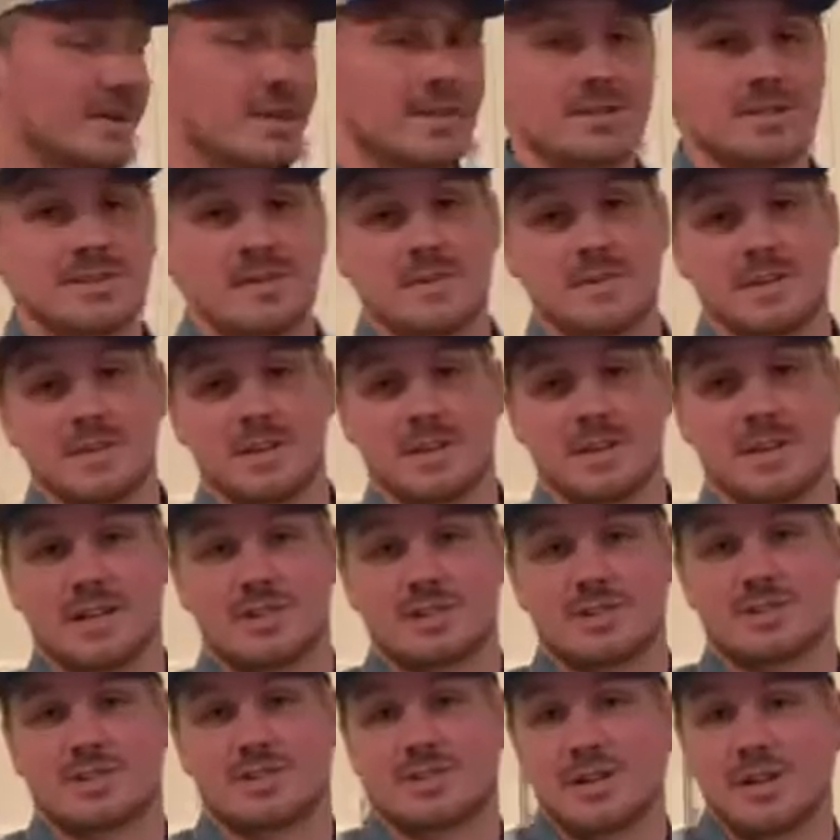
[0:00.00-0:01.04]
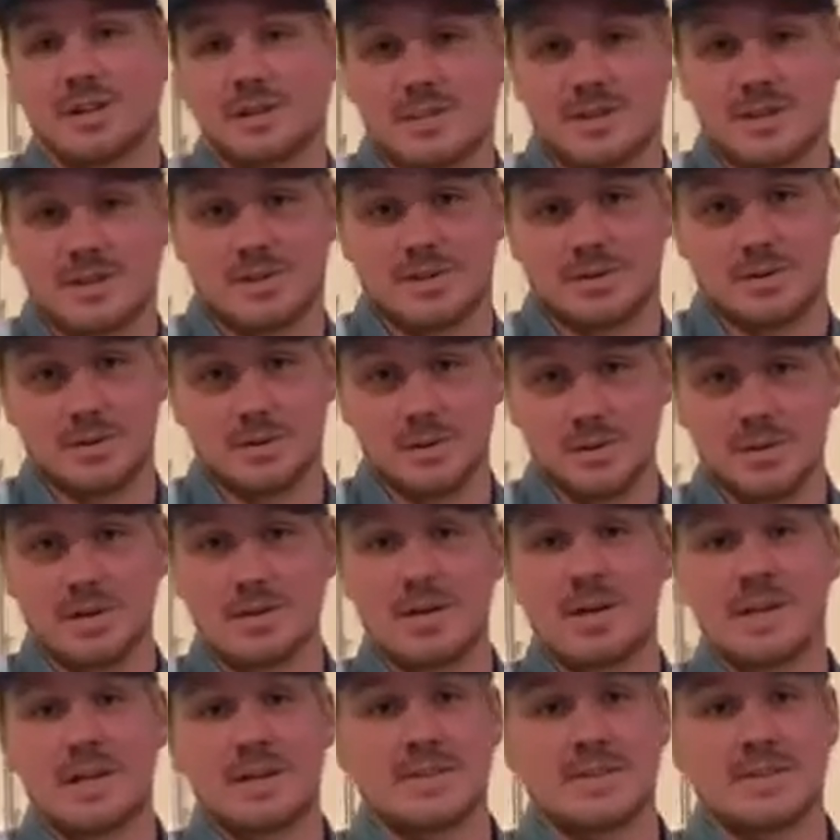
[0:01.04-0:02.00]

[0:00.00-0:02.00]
you something extremely cool